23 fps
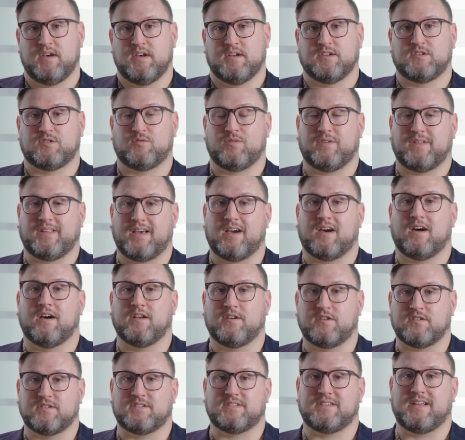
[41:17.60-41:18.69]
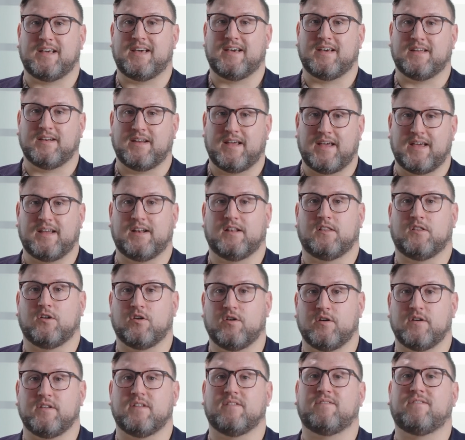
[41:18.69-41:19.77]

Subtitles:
to really understand and learn the